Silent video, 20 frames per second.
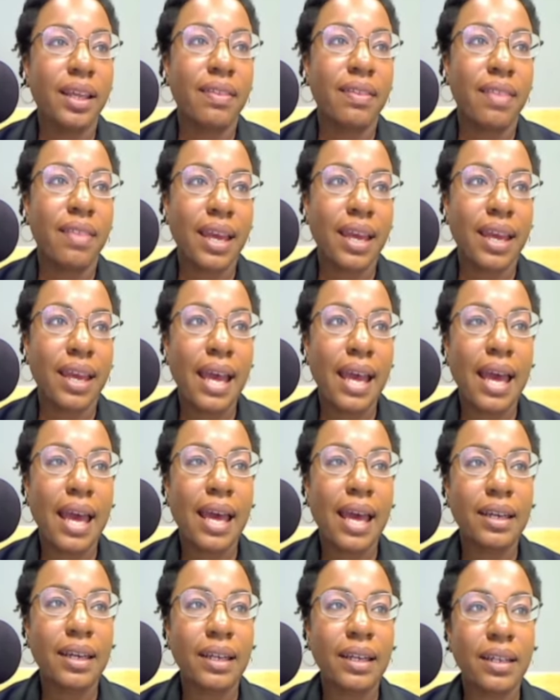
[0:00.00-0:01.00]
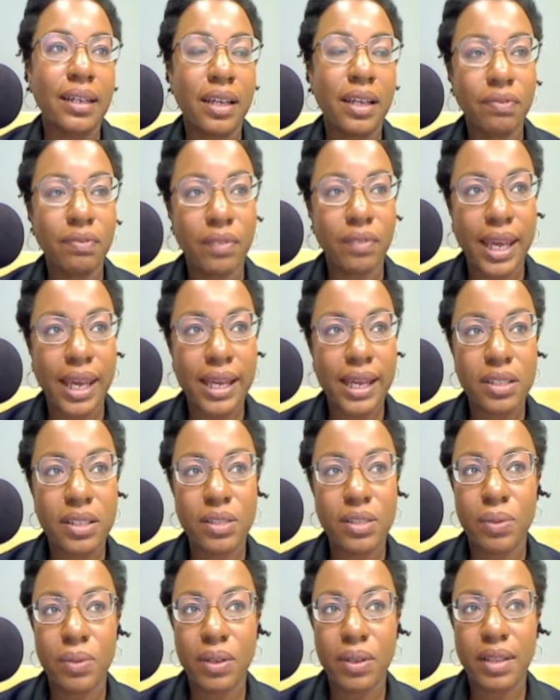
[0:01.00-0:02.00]
they had enough land
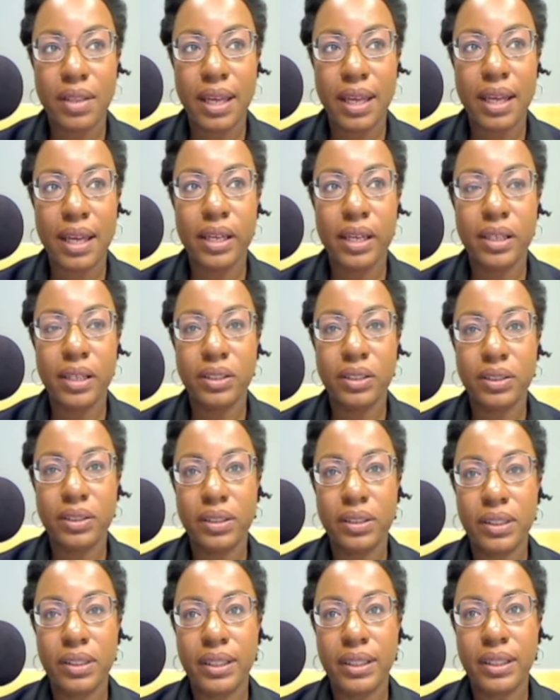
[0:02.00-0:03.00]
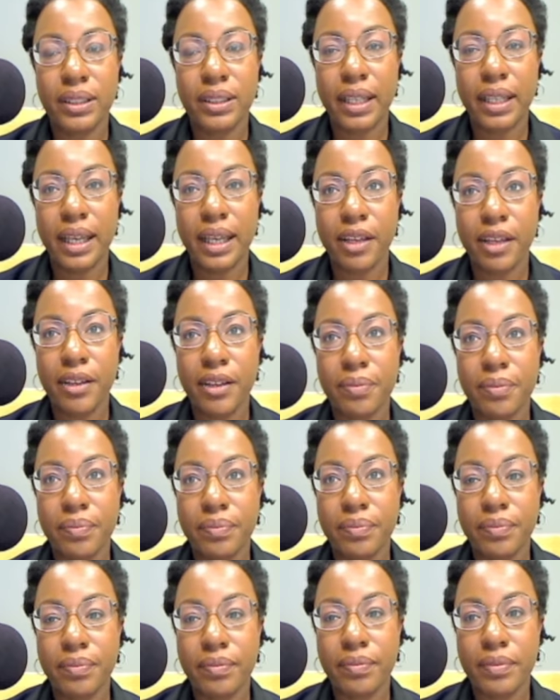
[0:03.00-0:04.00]
to where they could
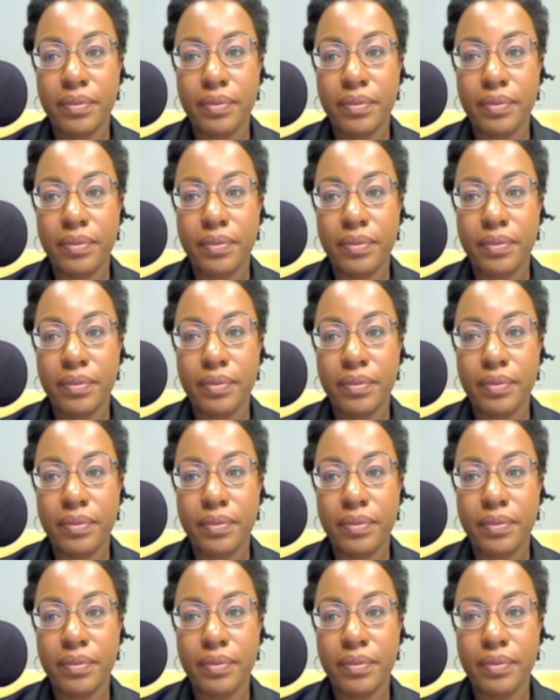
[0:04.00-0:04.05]
um,